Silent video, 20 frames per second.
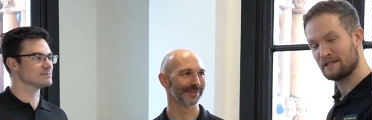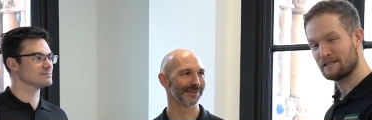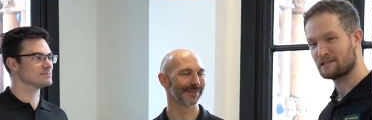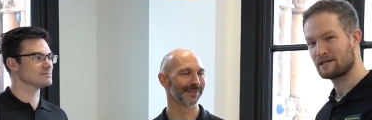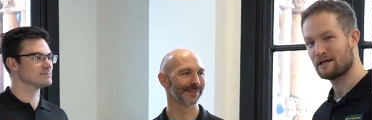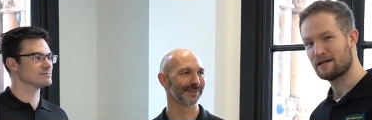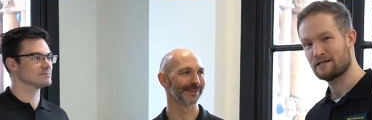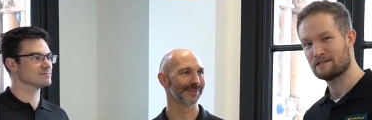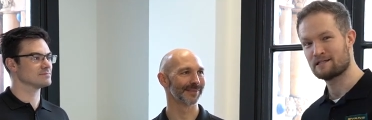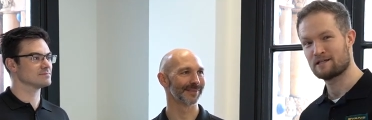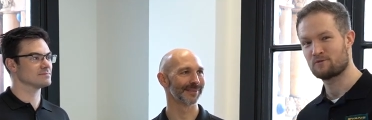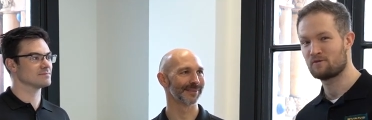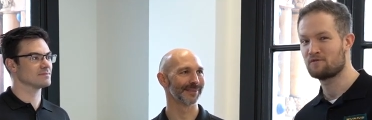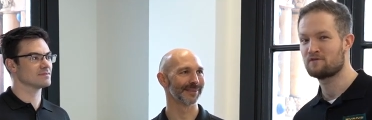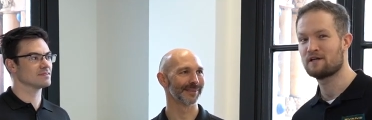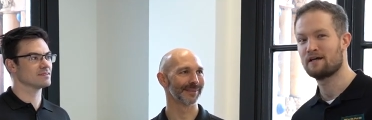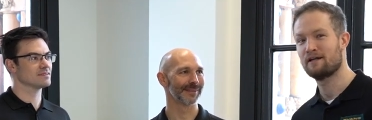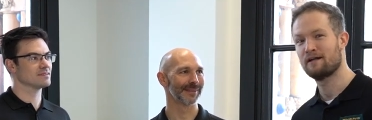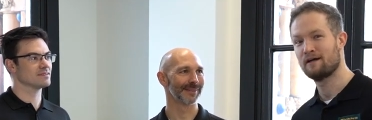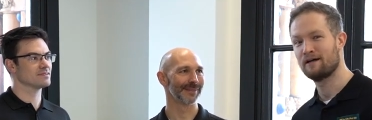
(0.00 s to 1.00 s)
Speaker 1: these guys, as we've
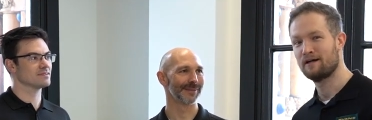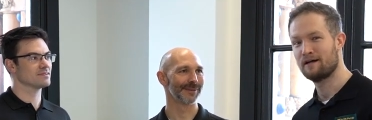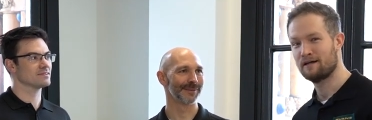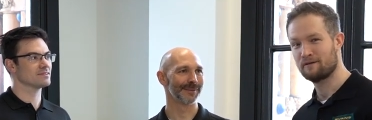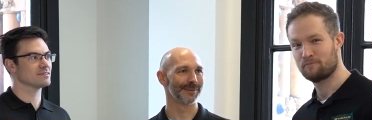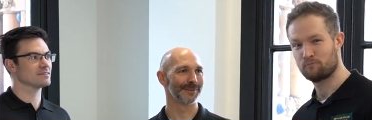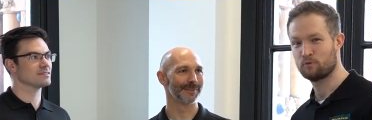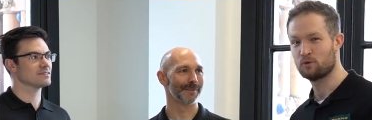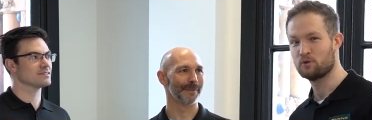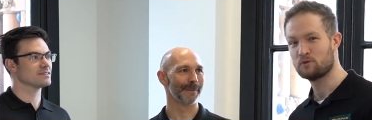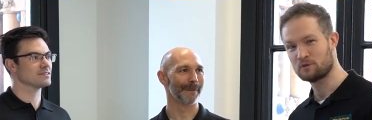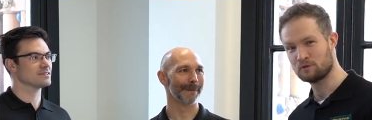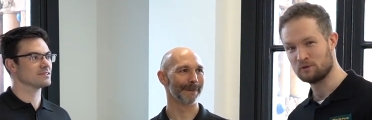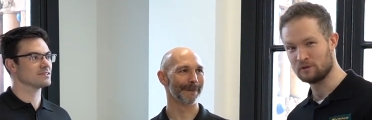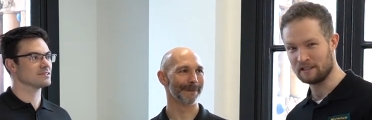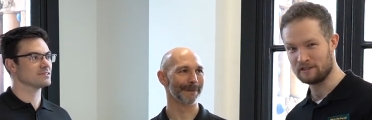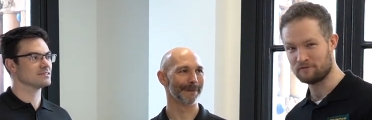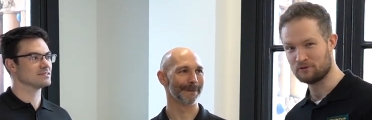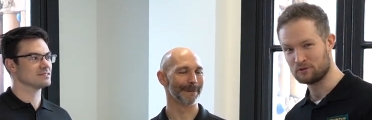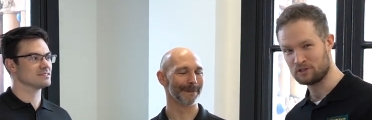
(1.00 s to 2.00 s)
said, are
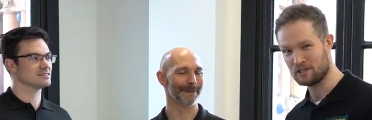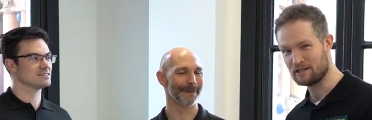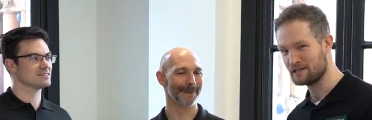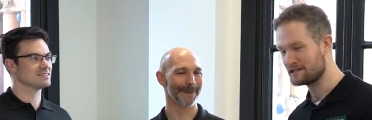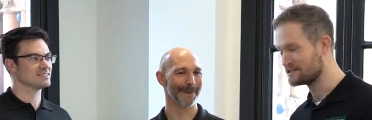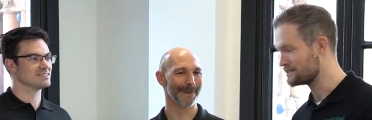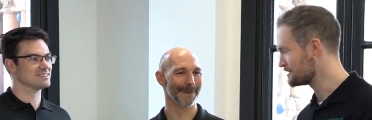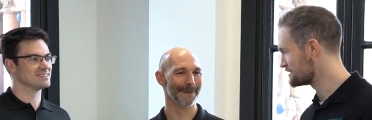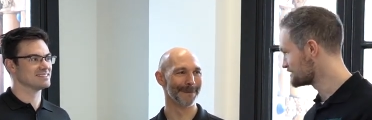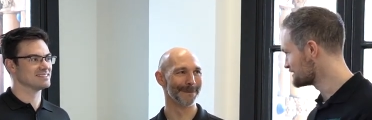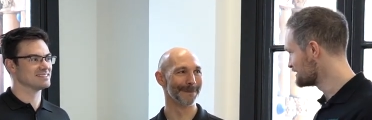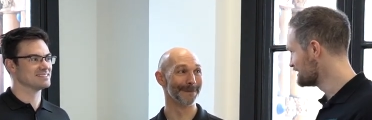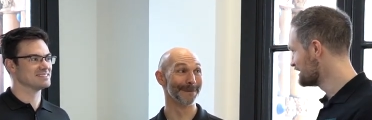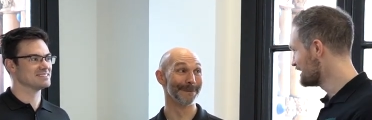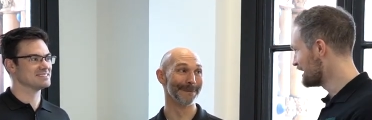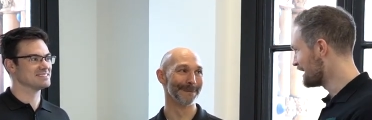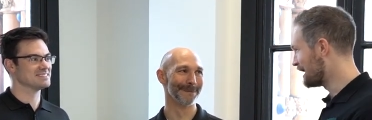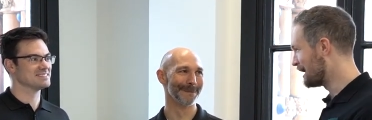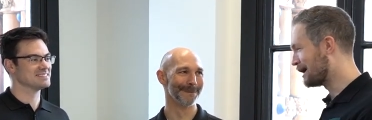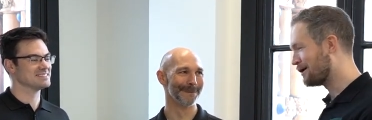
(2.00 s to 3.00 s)
brutal evil geniuses.
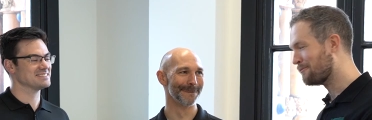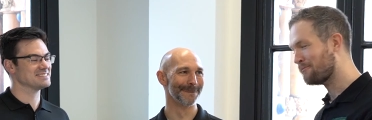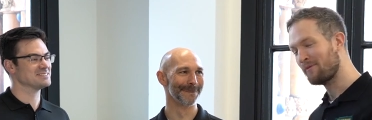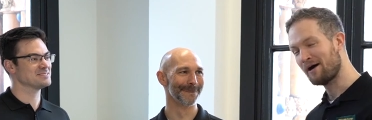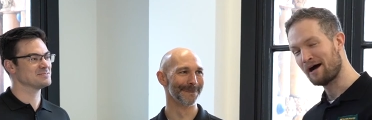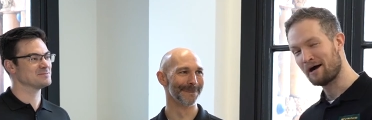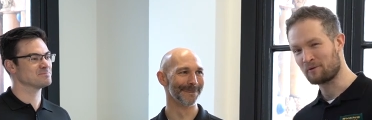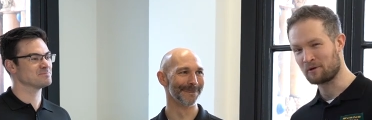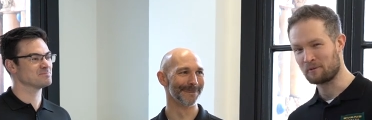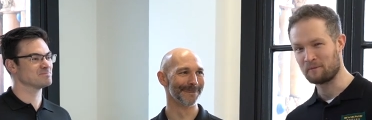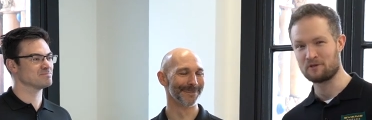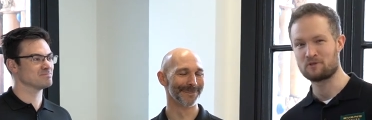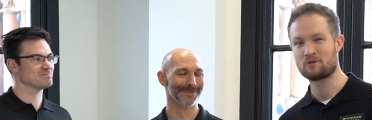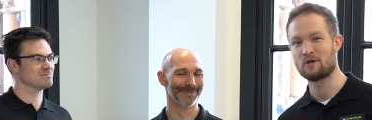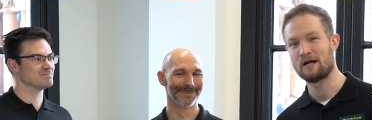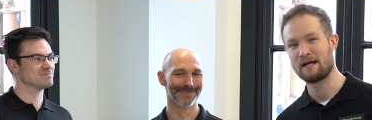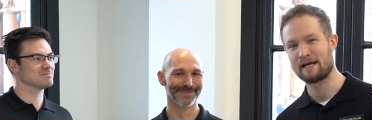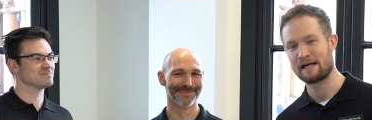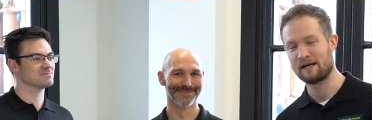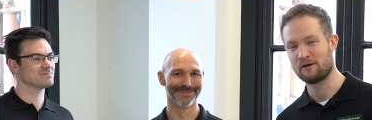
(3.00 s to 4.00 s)
Um, I'm going to be
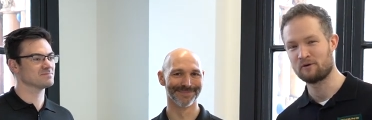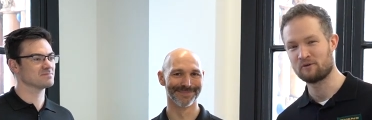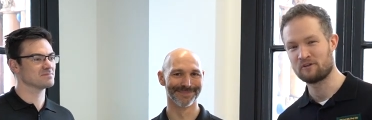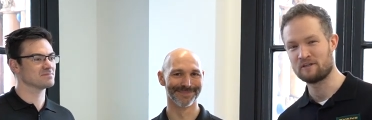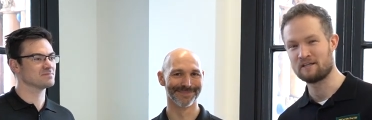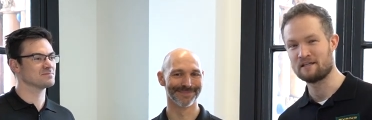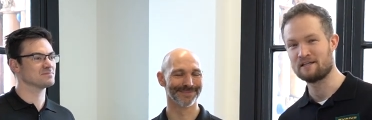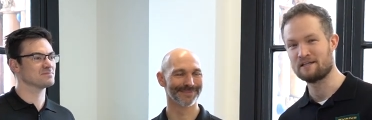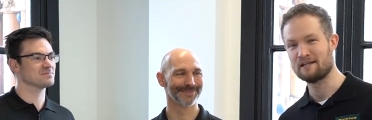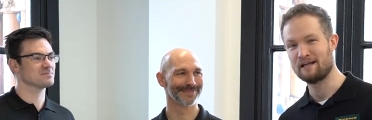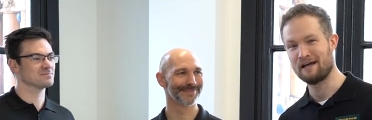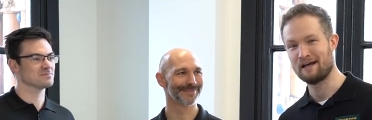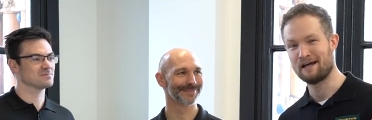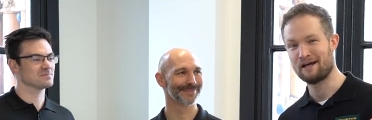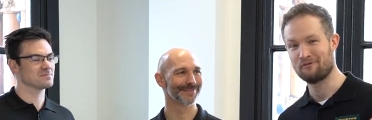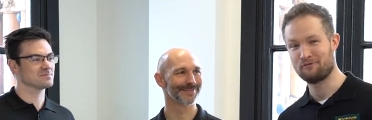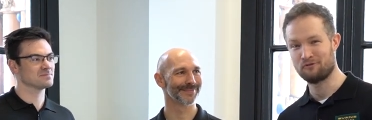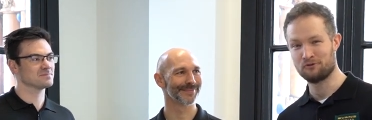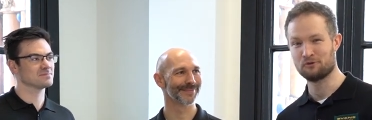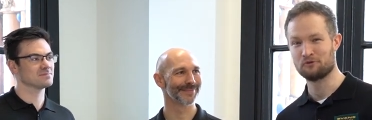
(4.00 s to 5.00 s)
trying out the
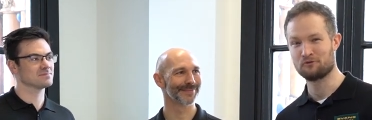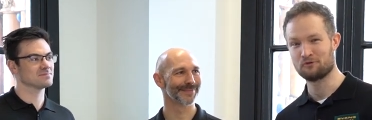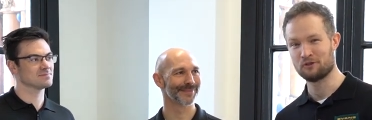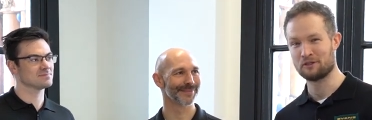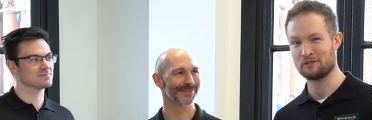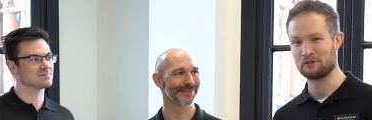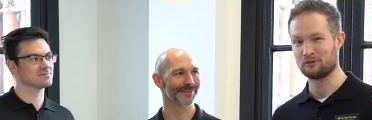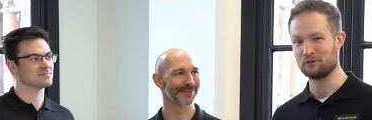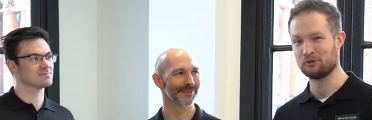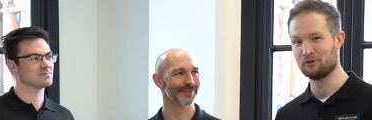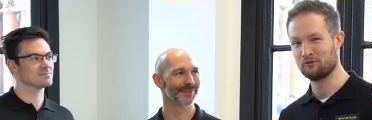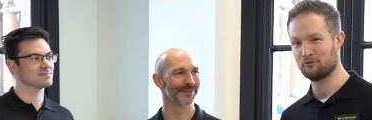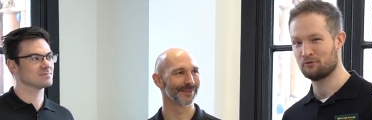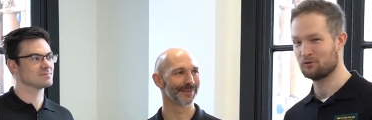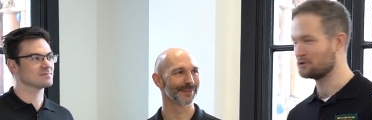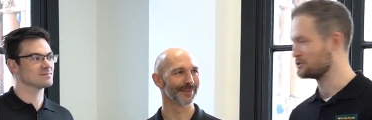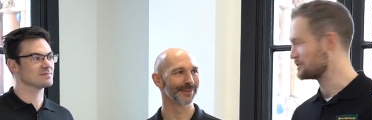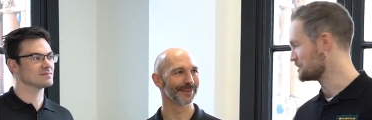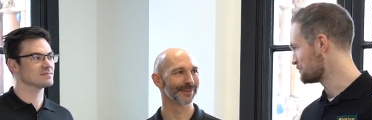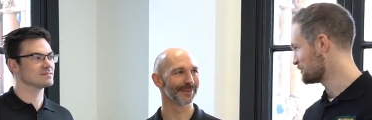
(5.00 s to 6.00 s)
uh, full frontal
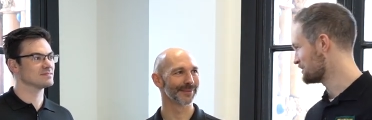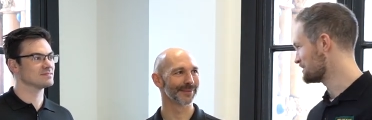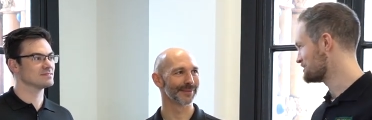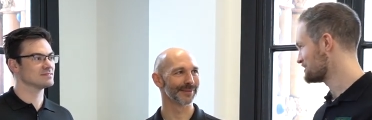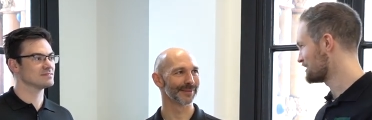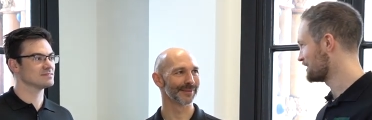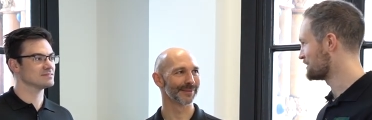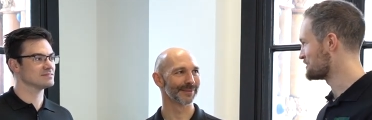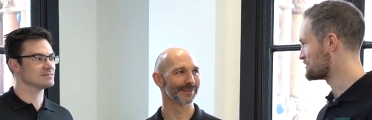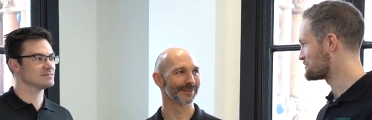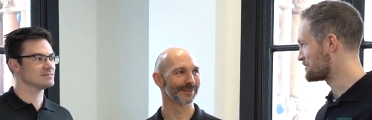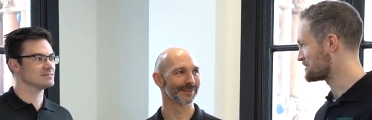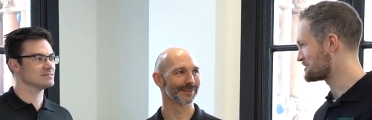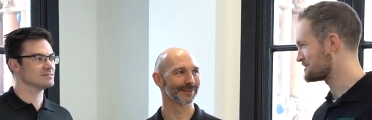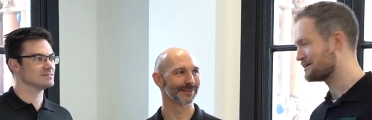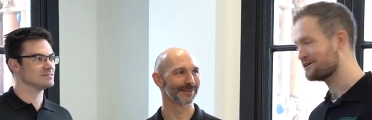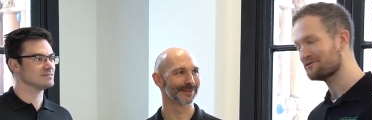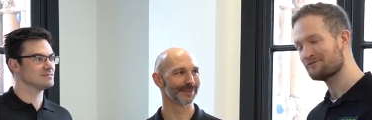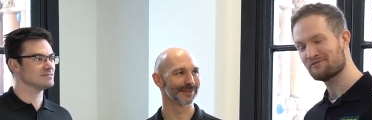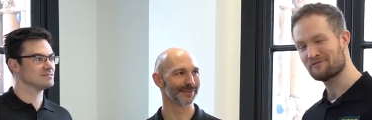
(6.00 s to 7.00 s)
4DP challenge
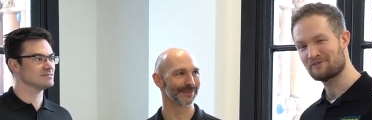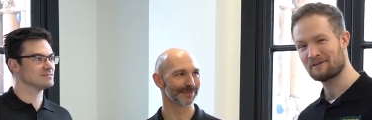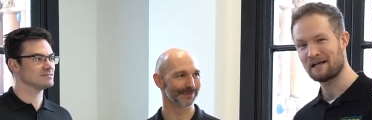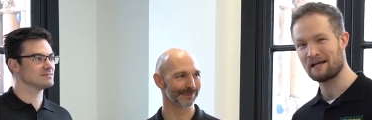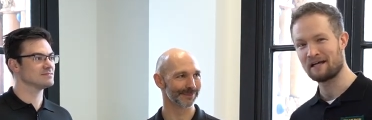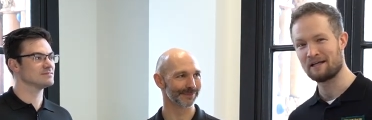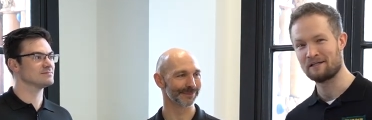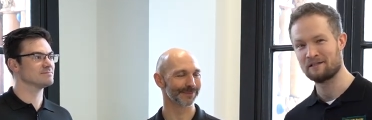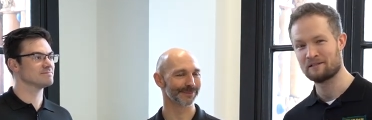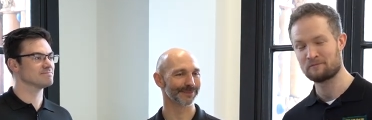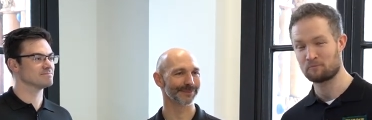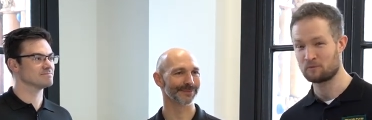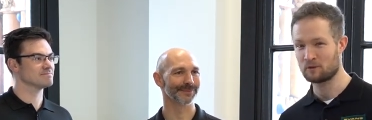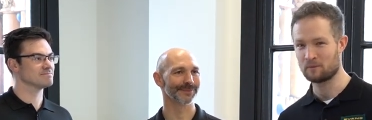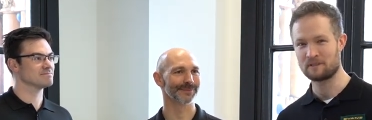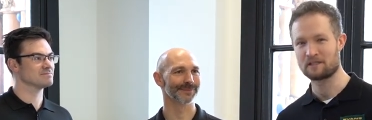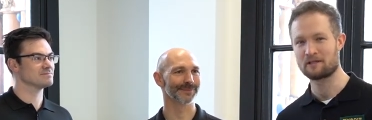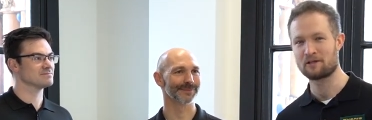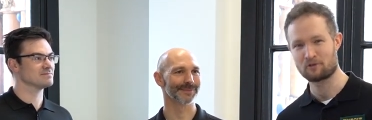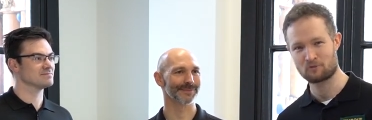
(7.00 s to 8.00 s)
myself and
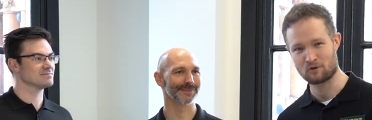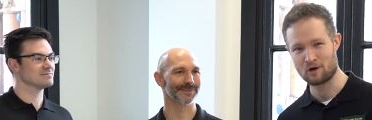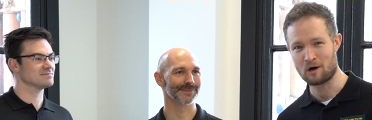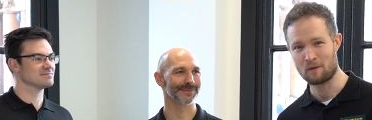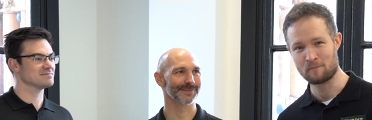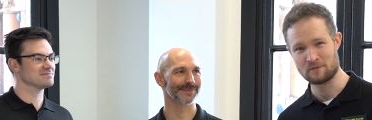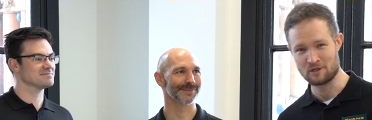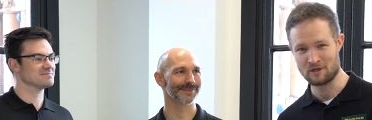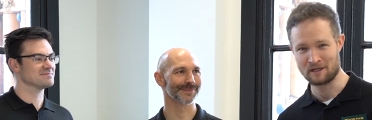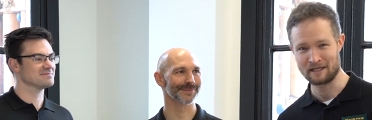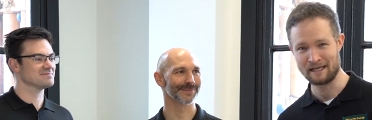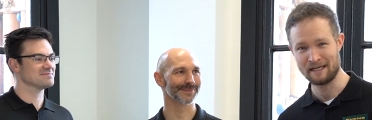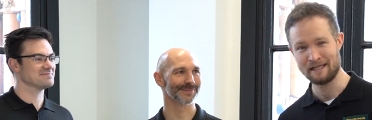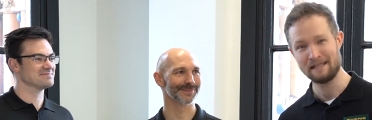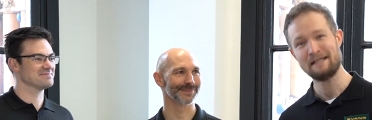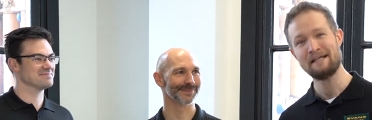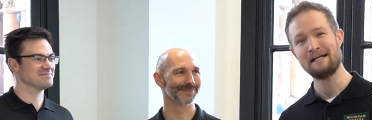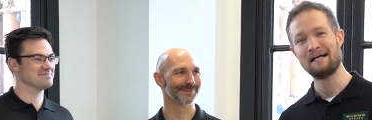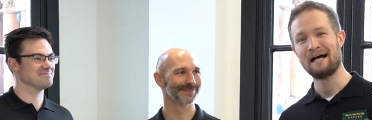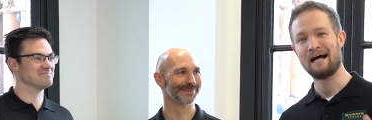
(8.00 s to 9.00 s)
probably going to throw up doing
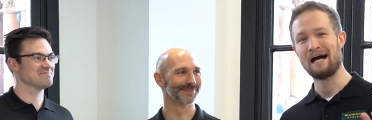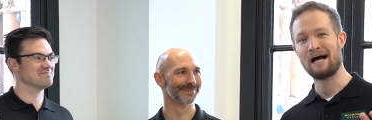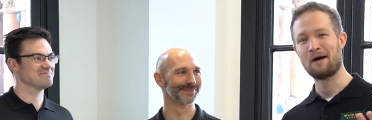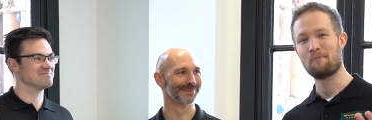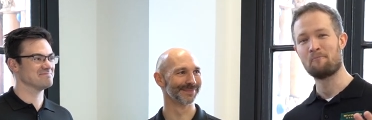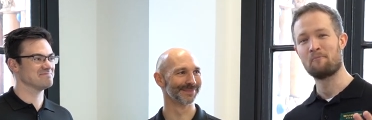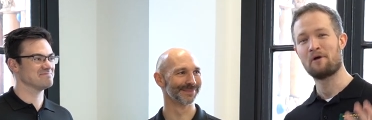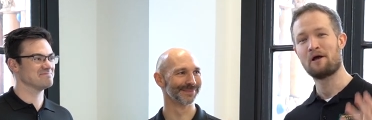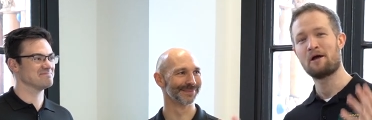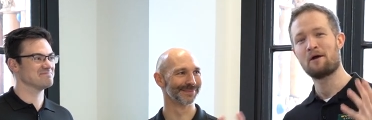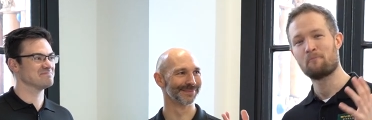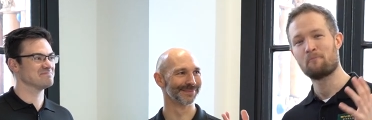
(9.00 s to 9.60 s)
it. Um,